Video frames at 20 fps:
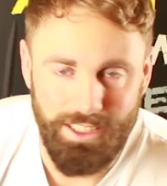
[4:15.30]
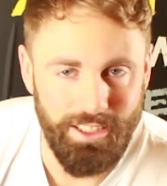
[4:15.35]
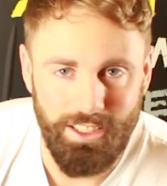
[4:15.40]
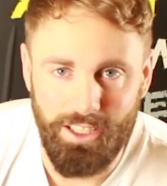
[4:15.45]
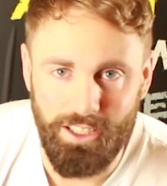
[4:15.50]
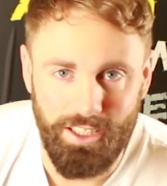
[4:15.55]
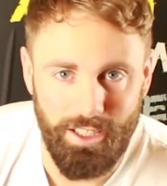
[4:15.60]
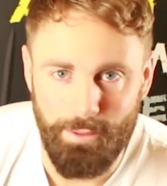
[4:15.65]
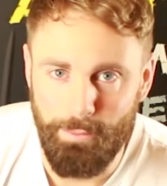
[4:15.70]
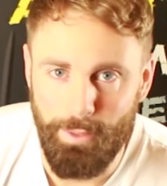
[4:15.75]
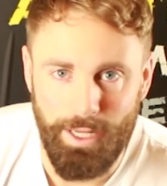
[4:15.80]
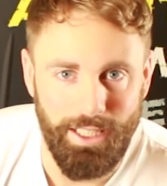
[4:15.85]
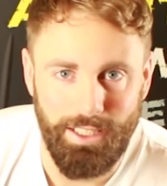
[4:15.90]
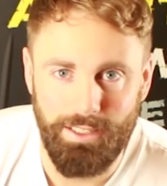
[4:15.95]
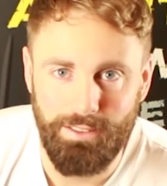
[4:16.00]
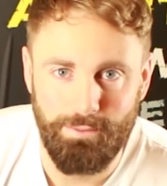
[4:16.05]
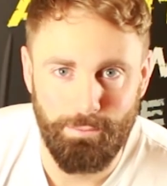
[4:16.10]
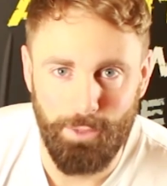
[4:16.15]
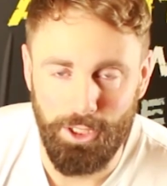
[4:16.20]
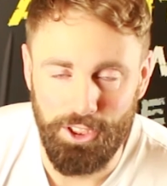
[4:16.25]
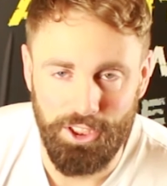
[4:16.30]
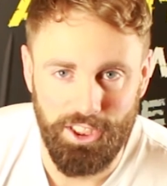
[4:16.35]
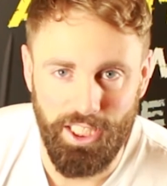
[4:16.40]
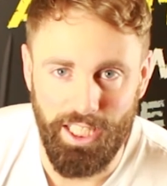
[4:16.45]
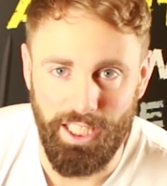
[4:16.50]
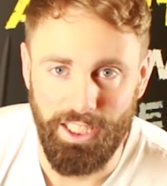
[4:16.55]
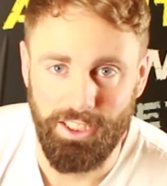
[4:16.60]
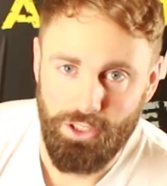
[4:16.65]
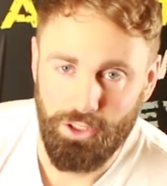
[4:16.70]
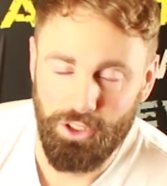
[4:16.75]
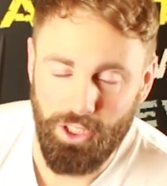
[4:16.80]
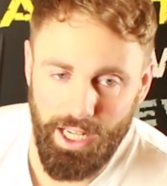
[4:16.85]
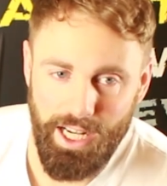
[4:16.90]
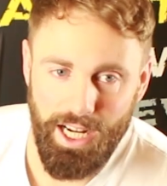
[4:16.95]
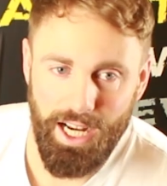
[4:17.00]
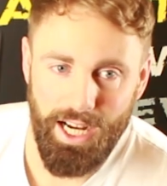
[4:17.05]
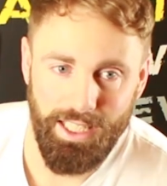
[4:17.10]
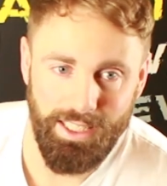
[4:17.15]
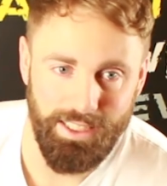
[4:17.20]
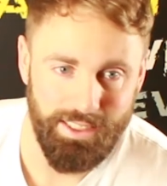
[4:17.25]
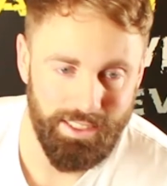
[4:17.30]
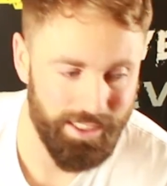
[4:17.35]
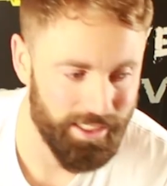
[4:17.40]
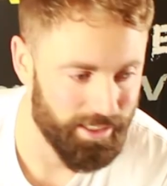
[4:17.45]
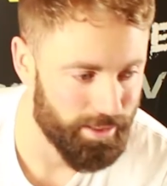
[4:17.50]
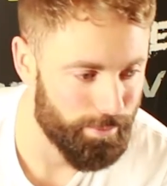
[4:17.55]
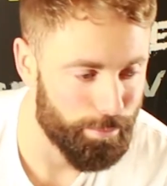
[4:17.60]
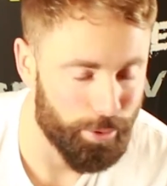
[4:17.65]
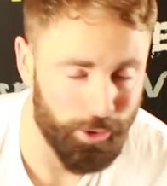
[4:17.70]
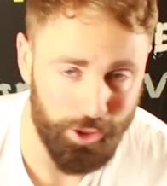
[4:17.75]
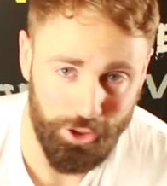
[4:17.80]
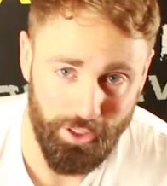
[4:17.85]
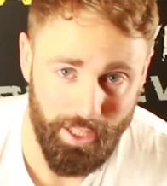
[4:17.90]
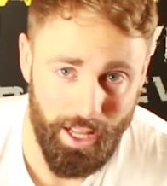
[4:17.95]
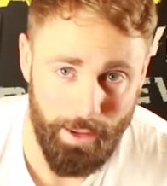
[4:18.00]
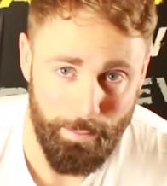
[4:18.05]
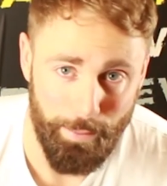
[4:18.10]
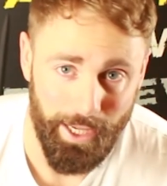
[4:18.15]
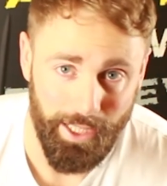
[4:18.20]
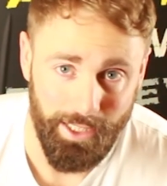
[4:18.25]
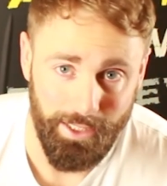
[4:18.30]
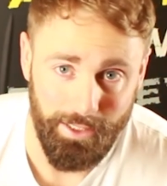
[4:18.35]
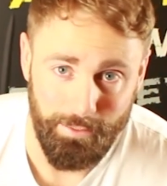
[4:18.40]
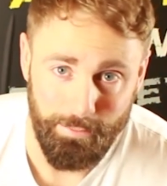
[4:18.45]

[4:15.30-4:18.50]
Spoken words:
you're not gonna make much change. So try your hardest to push through that pain.